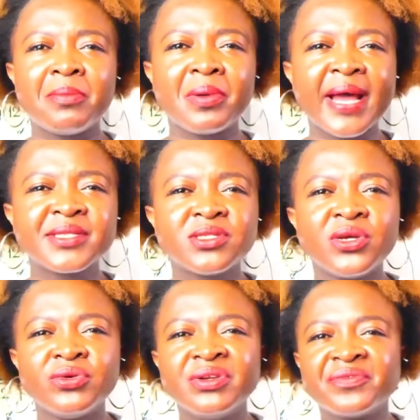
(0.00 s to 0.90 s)
apply to the
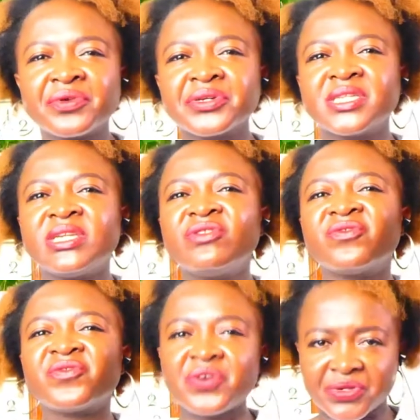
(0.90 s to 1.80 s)
university
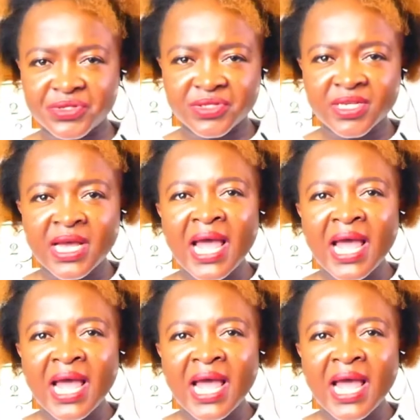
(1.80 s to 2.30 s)
first.